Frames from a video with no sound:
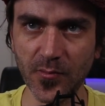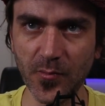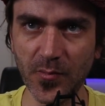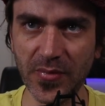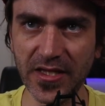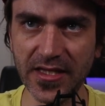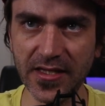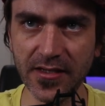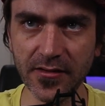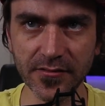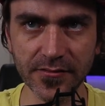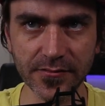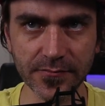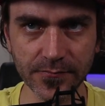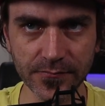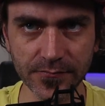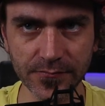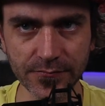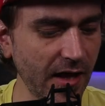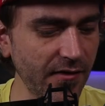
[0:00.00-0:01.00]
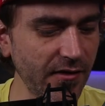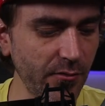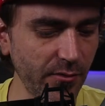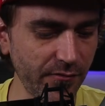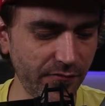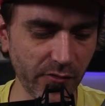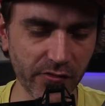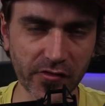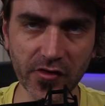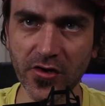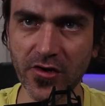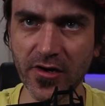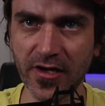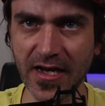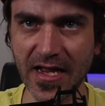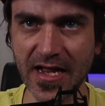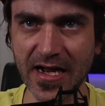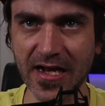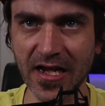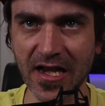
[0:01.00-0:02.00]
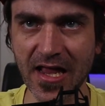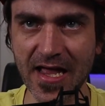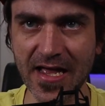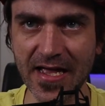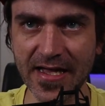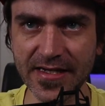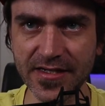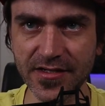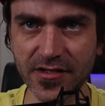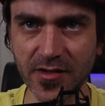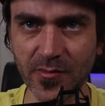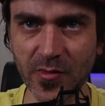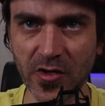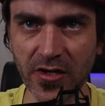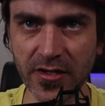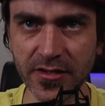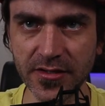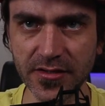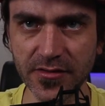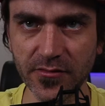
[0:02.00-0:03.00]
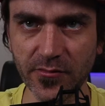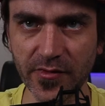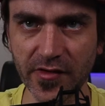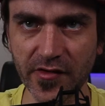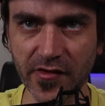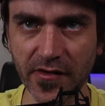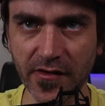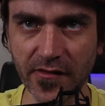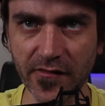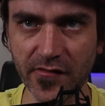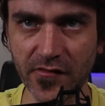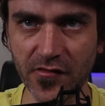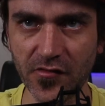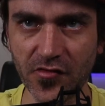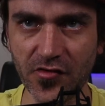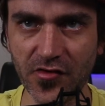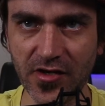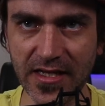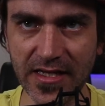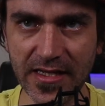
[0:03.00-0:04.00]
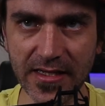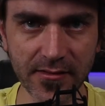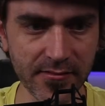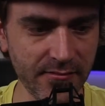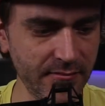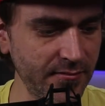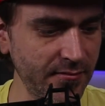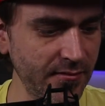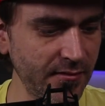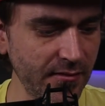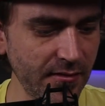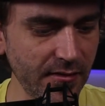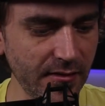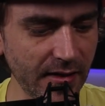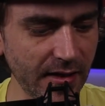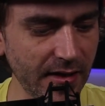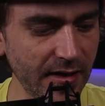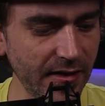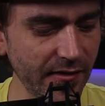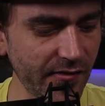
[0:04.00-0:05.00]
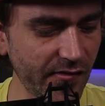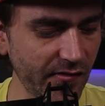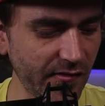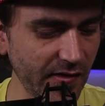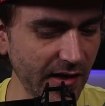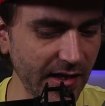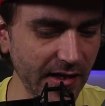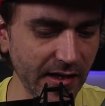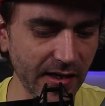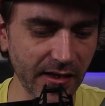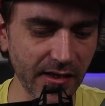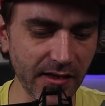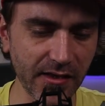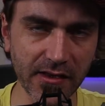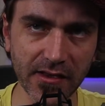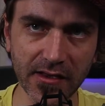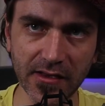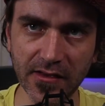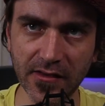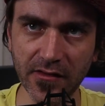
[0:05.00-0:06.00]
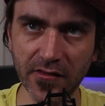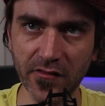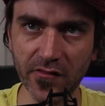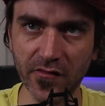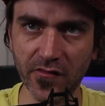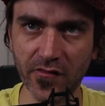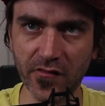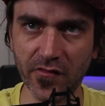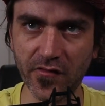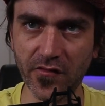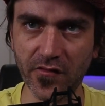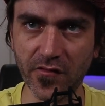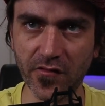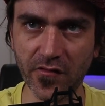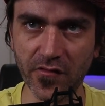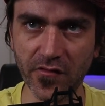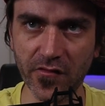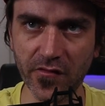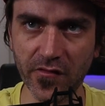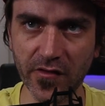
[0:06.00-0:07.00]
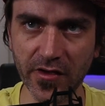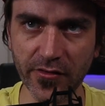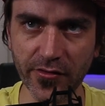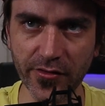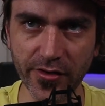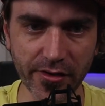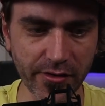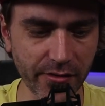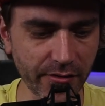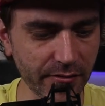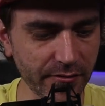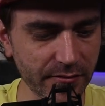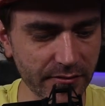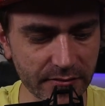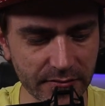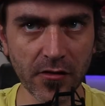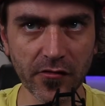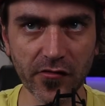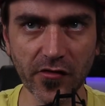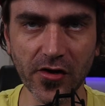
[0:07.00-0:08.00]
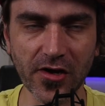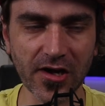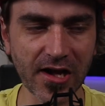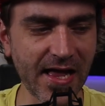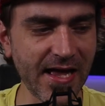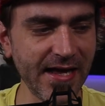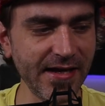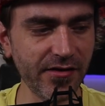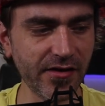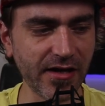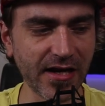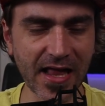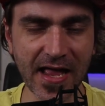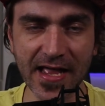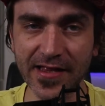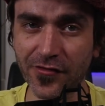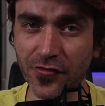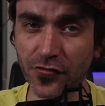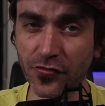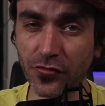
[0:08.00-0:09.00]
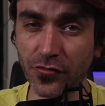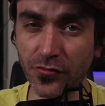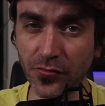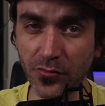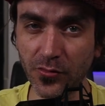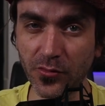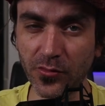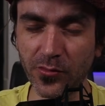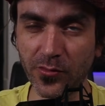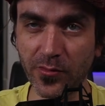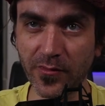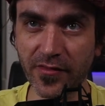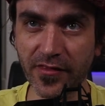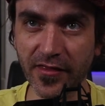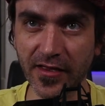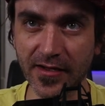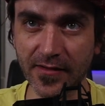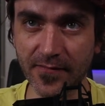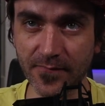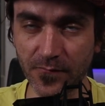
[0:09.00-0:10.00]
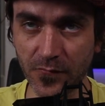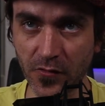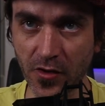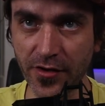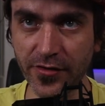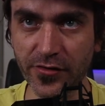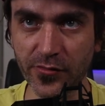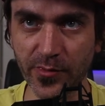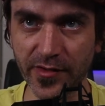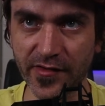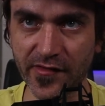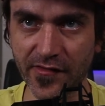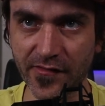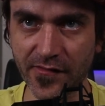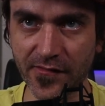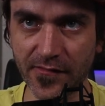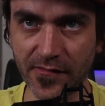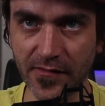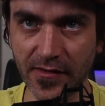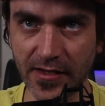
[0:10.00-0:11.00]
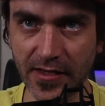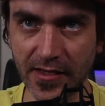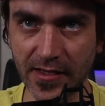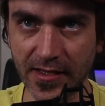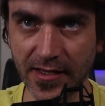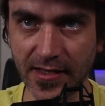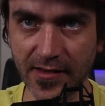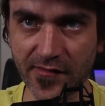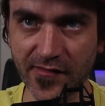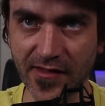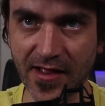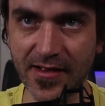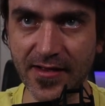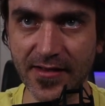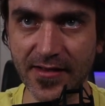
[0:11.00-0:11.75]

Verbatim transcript: B. And then we've also got a glide command, which is G. And let's say 0. So glide glides to the note, which is...